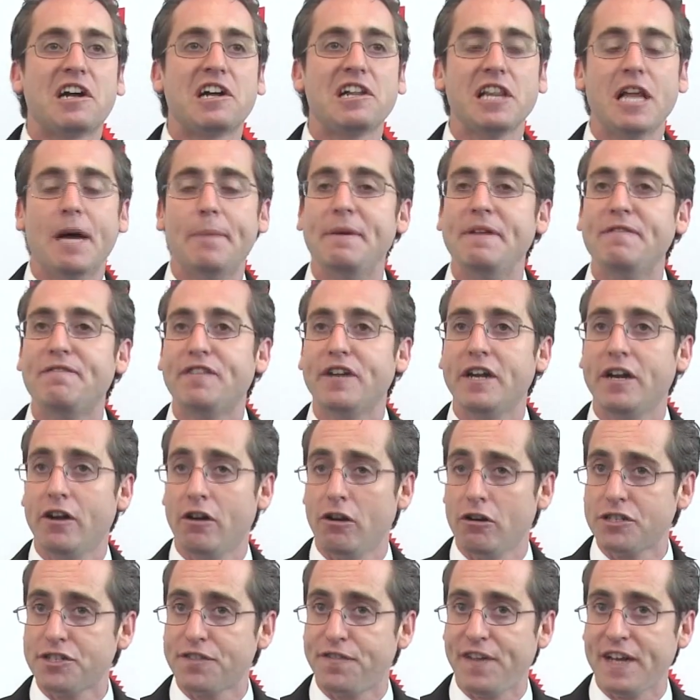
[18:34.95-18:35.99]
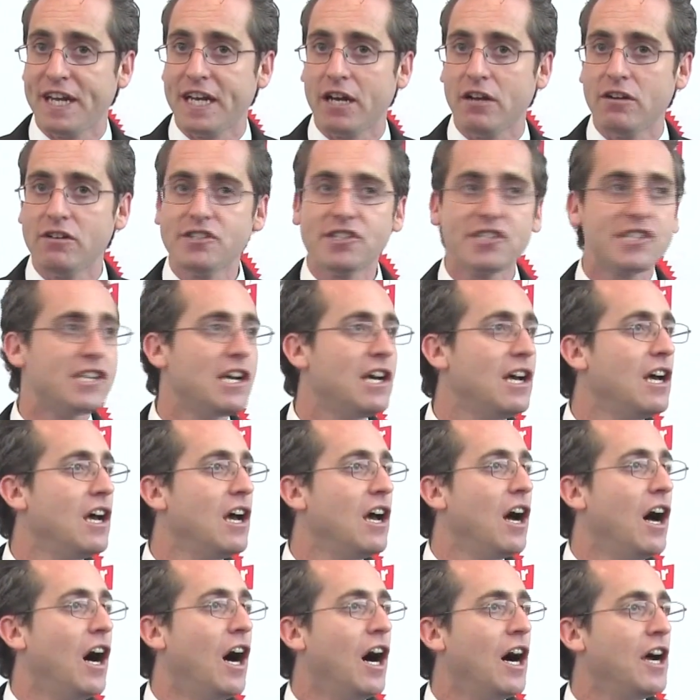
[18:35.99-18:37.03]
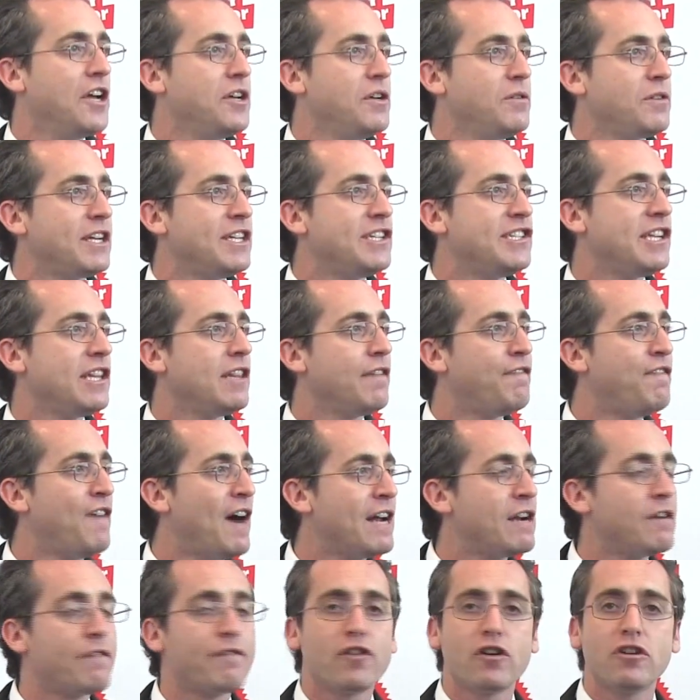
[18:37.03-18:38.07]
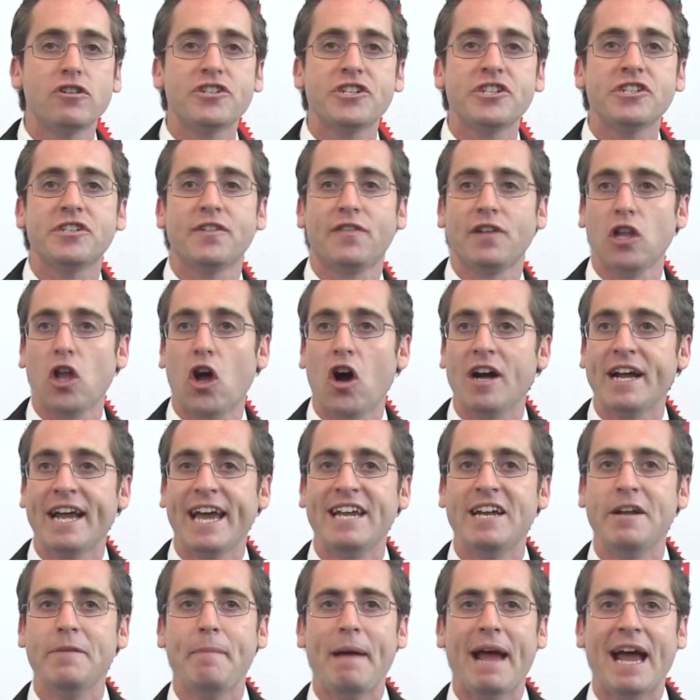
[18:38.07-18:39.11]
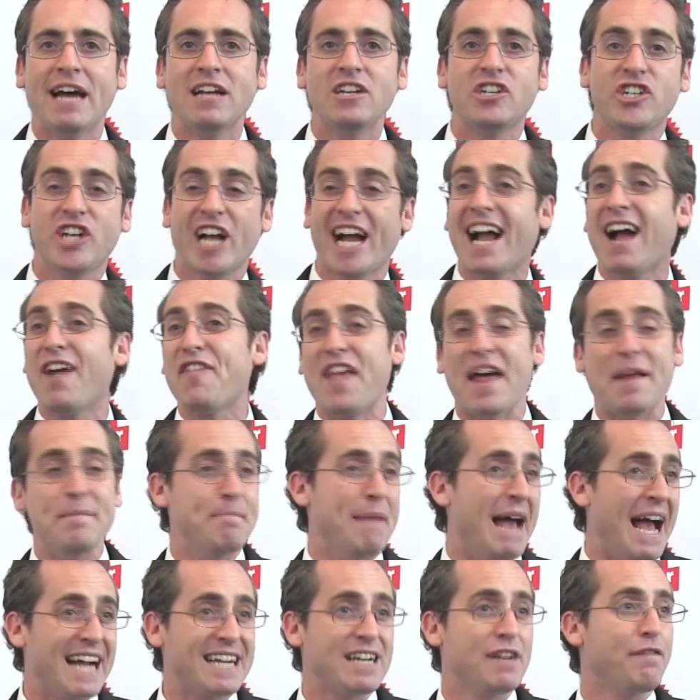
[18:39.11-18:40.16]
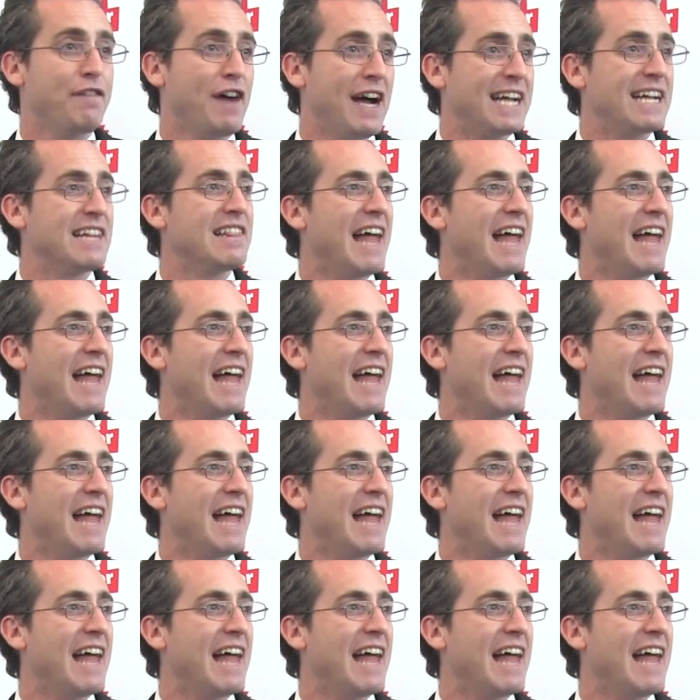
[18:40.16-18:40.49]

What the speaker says: Club Infinite Earths figures. You can see the final versions of Elongated Man. Check out that magnifying